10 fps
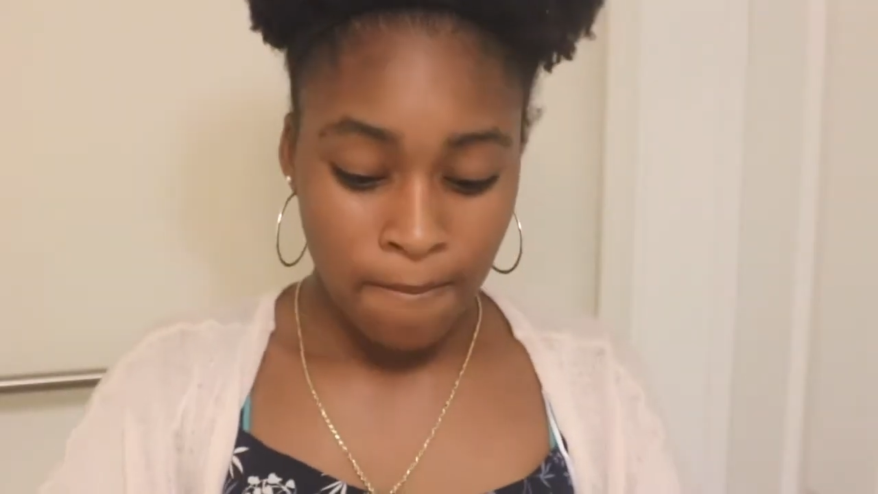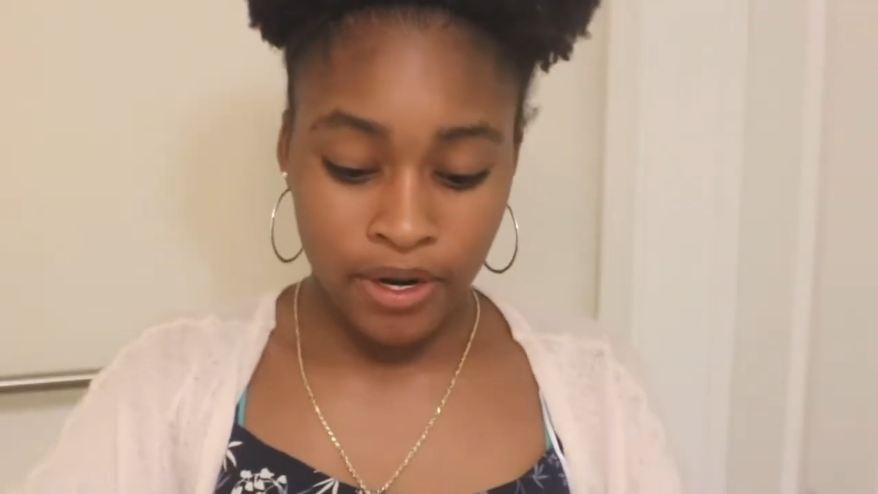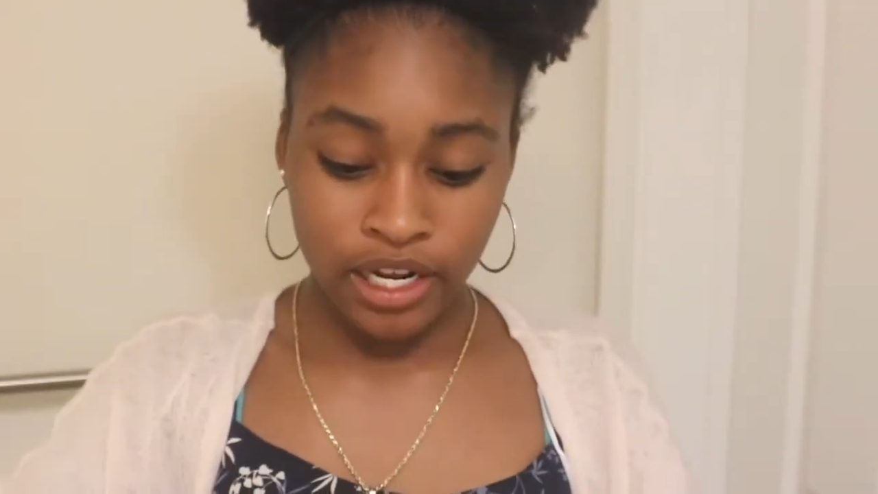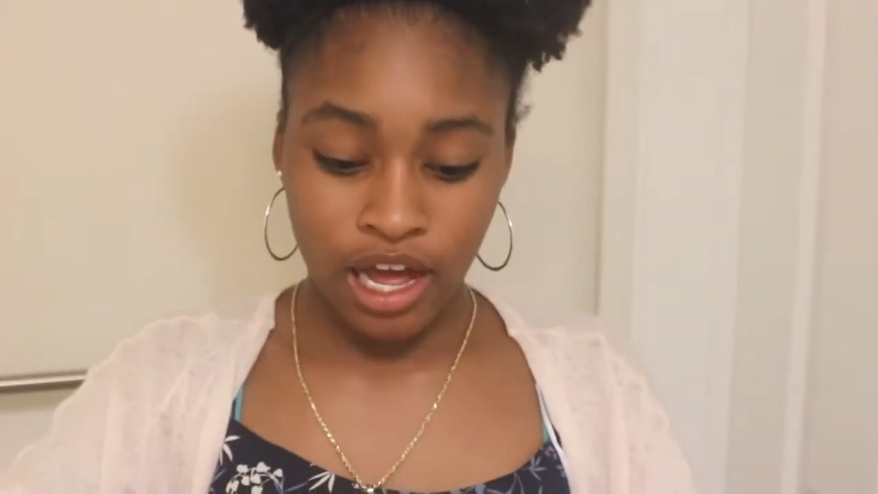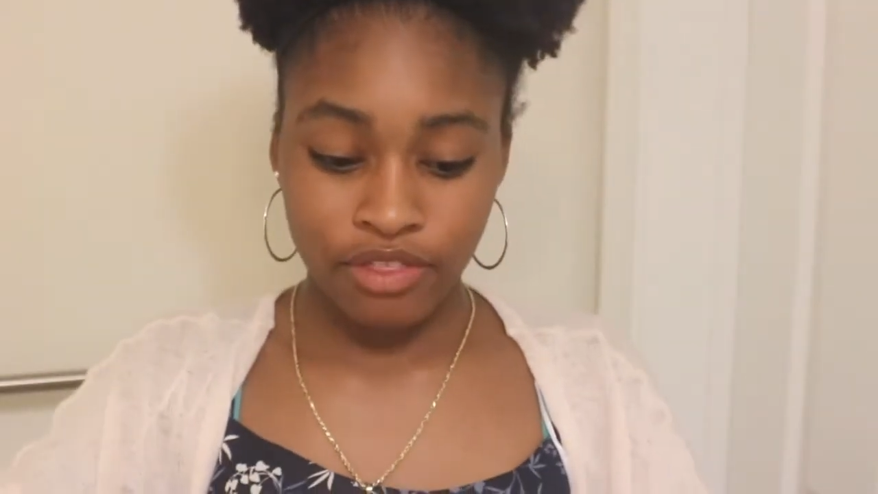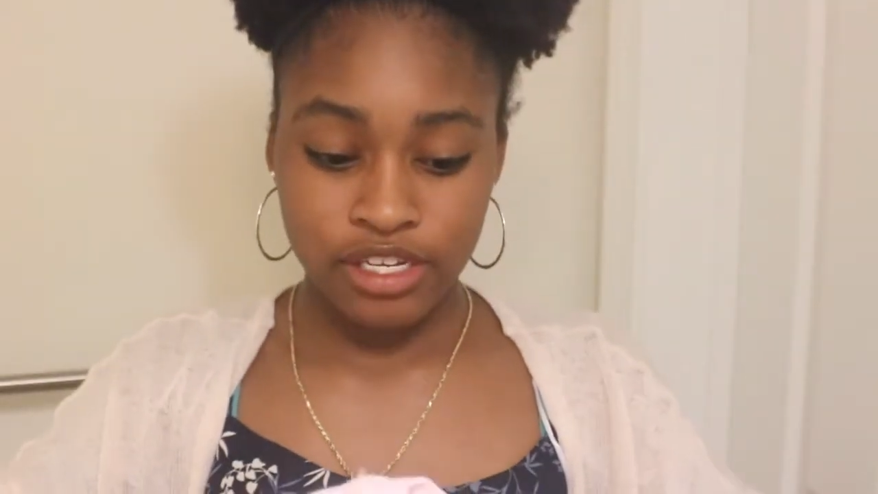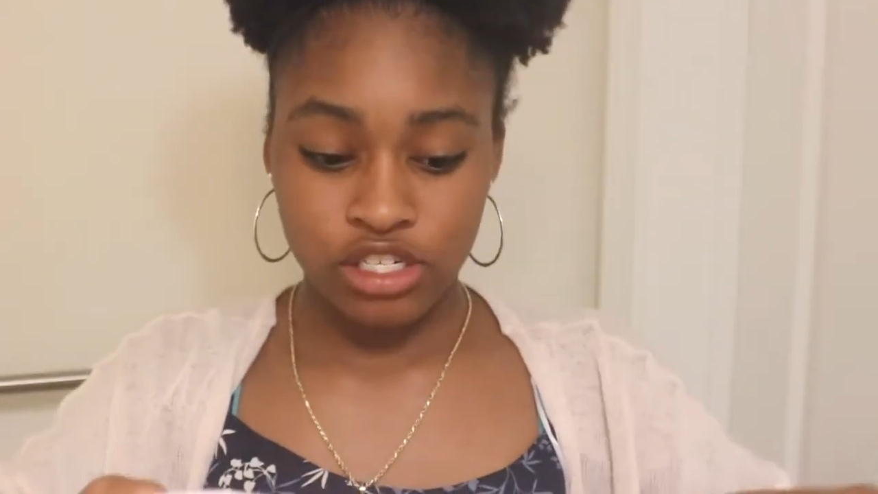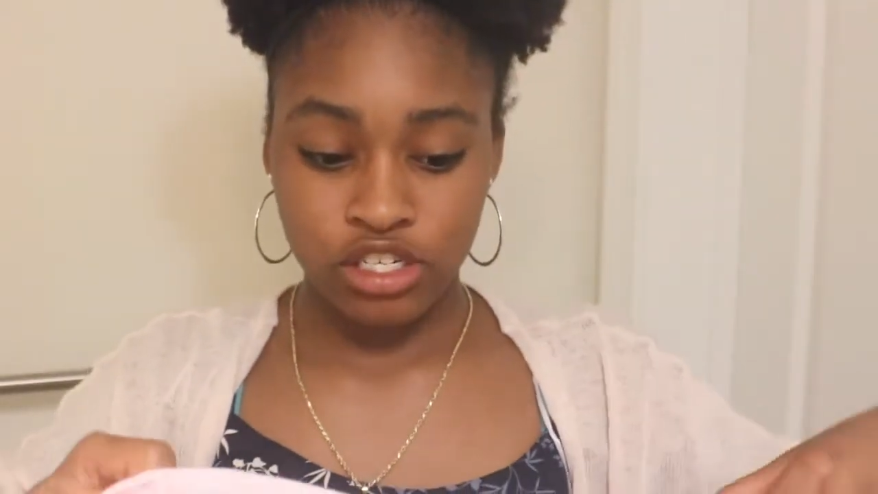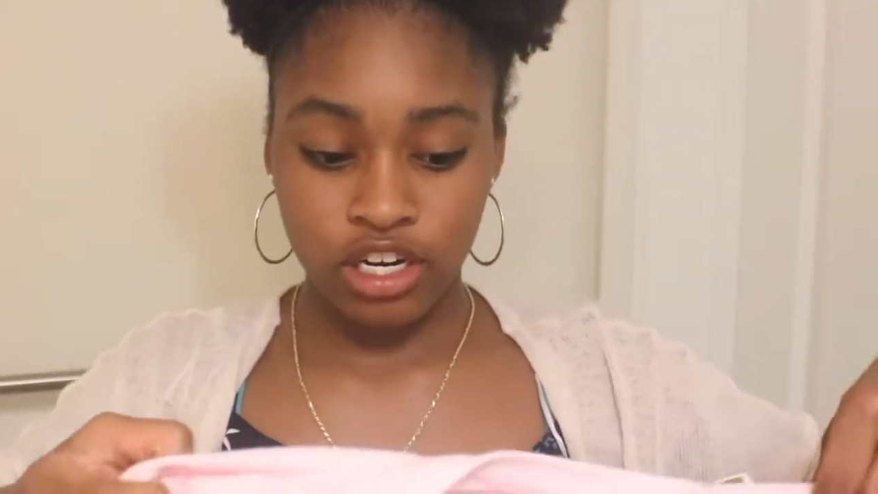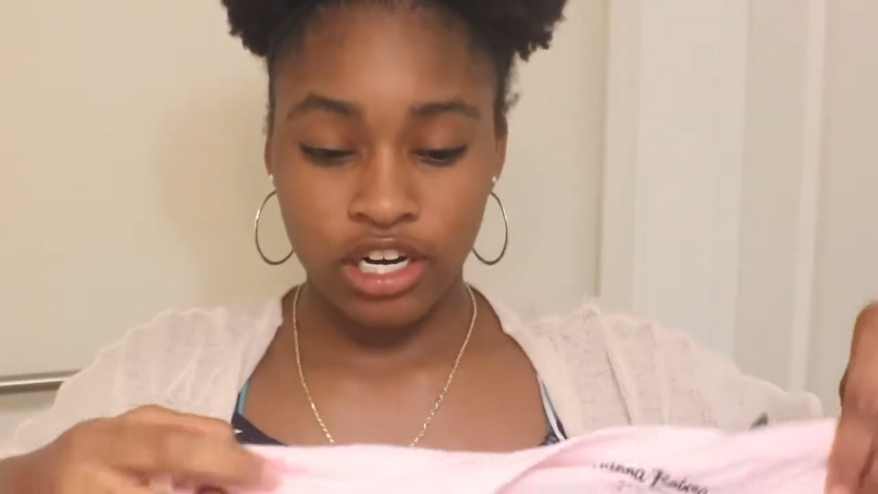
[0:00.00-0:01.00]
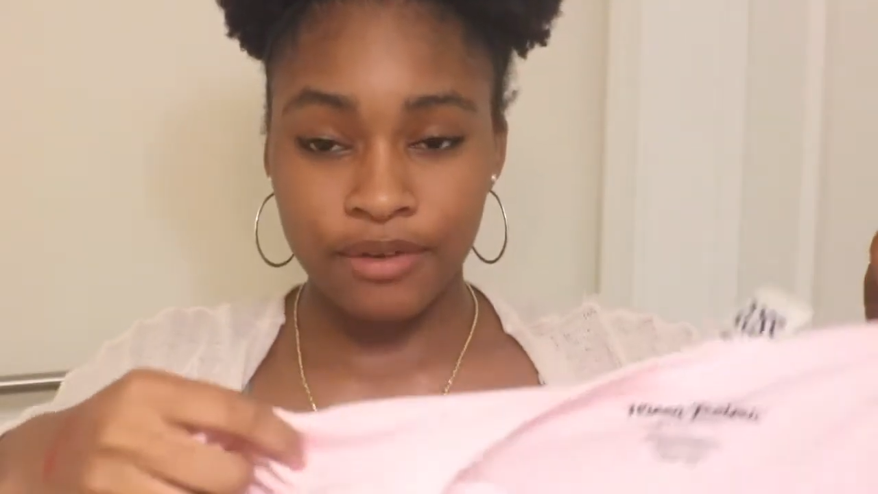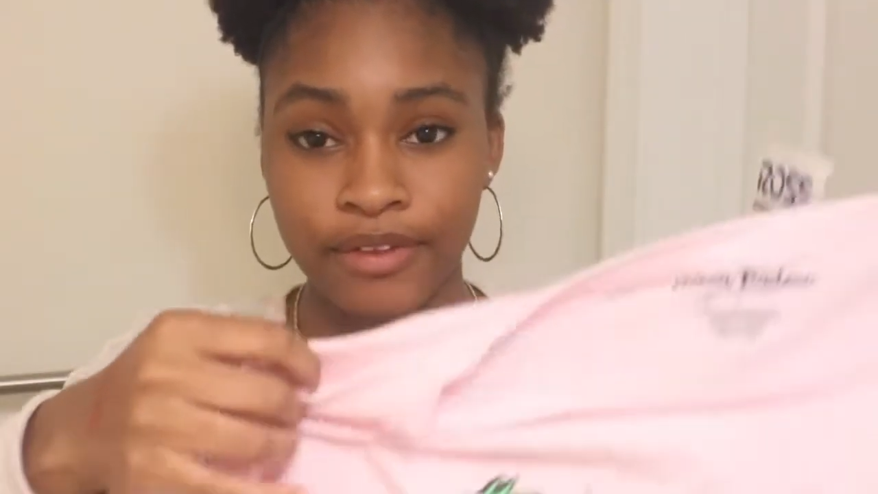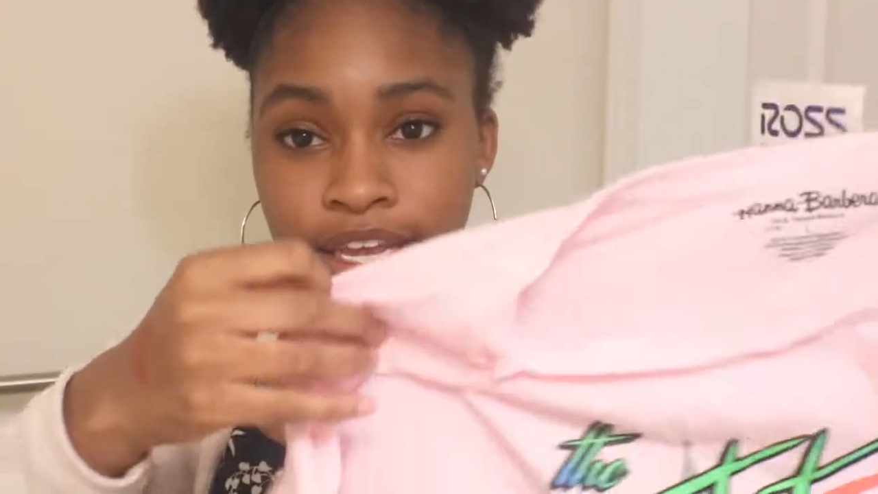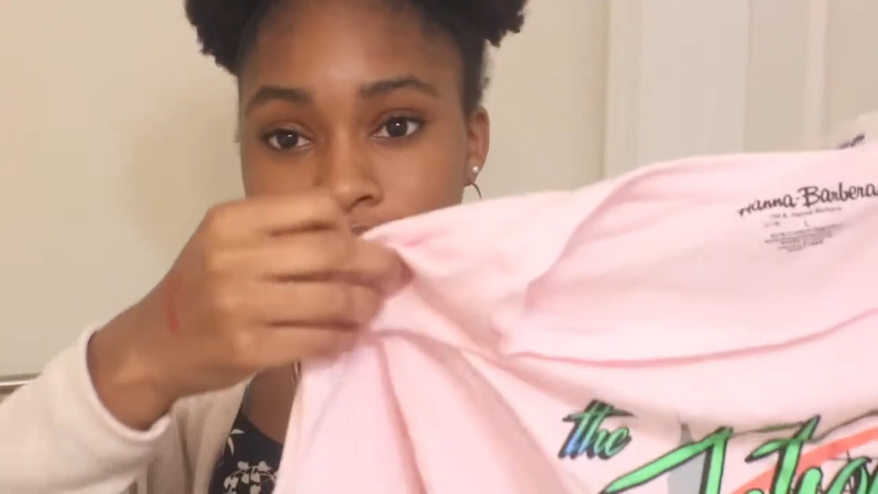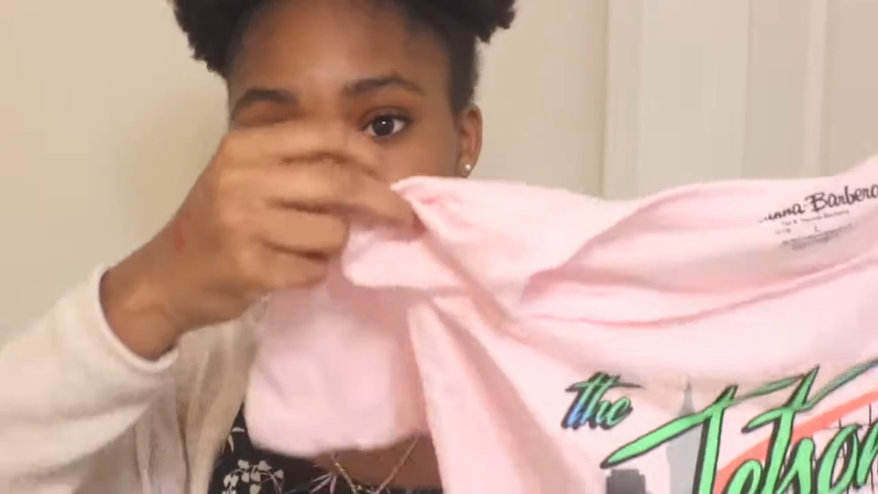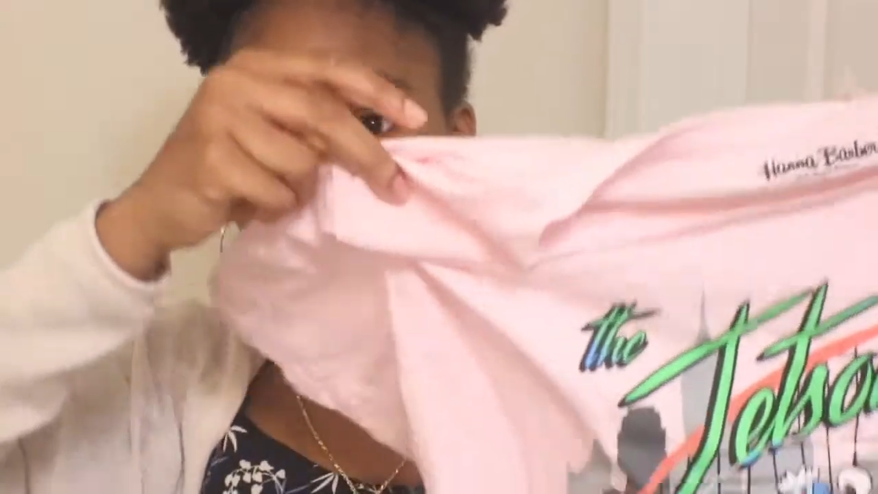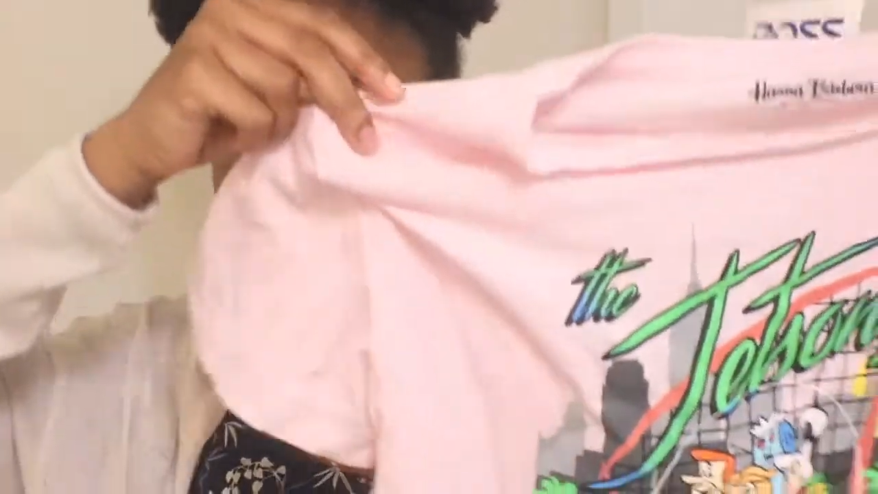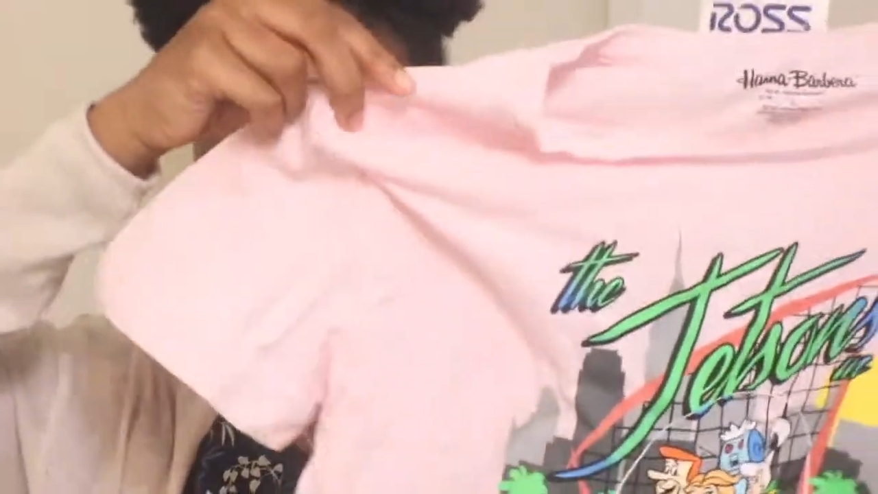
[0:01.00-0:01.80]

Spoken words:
But I got this shirt and